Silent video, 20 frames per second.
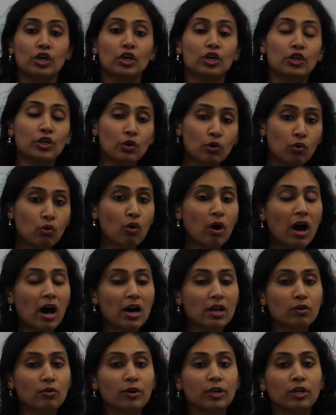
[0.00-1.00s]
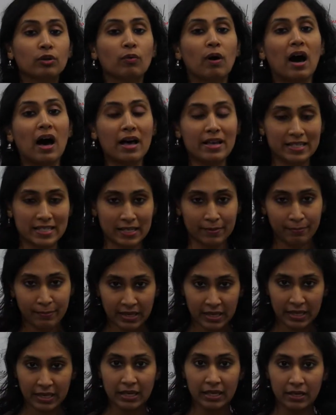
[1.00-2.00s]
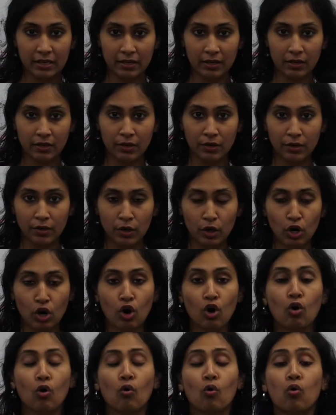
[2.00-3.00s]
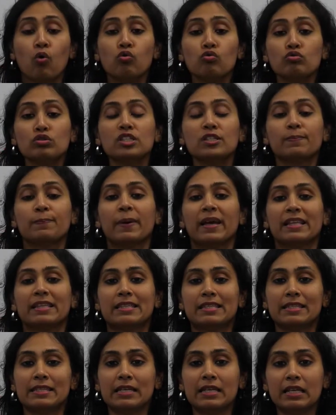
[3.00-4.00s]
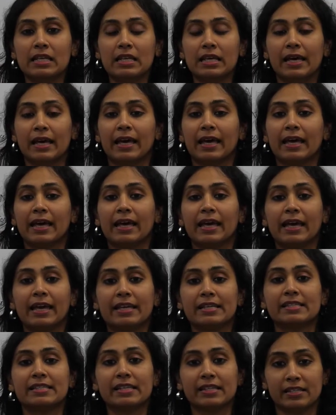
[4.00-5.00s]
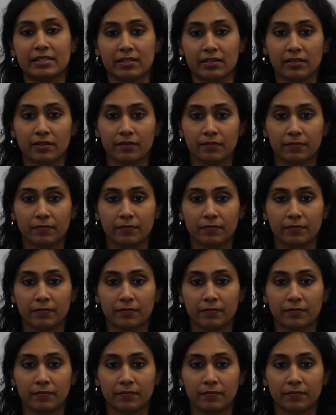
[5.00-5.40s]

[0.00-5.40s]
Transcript: You are going to ask me, whose pencil is it?